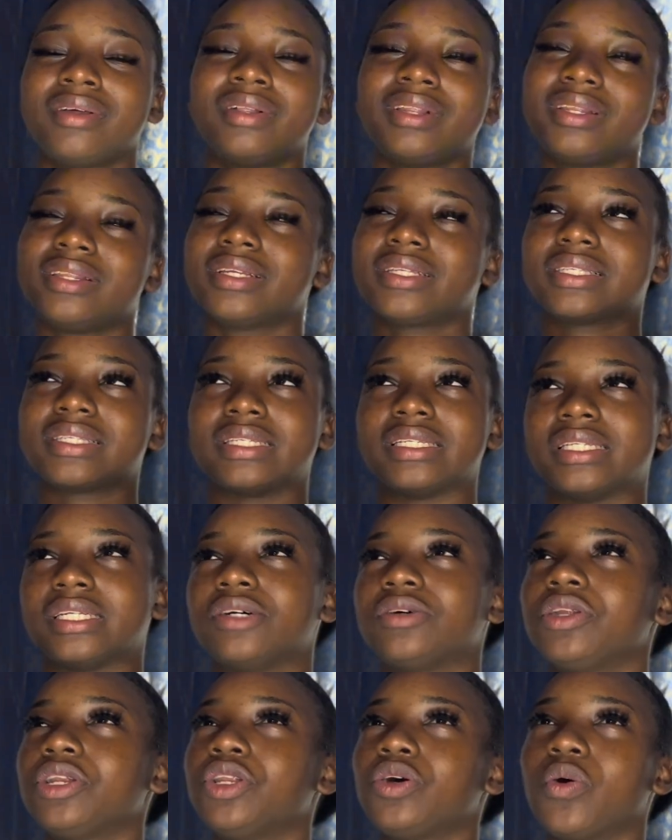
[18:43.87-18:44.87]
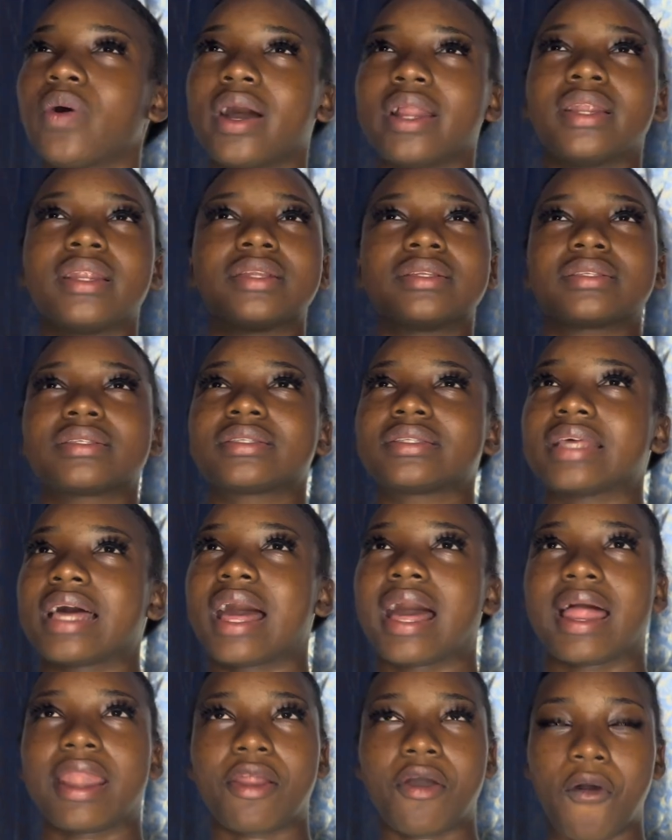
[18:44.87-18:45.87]
Listen, I don't
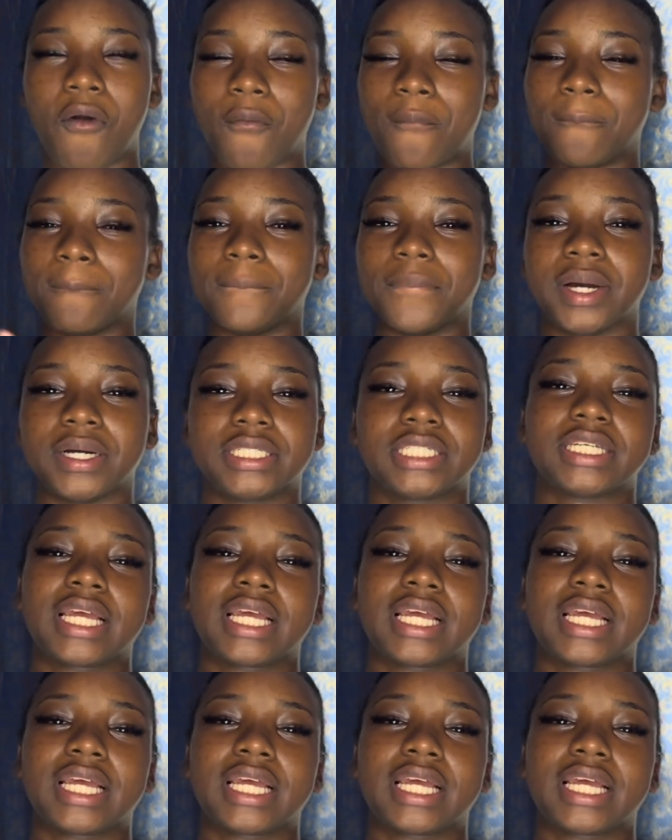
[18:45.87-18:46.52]
understand how much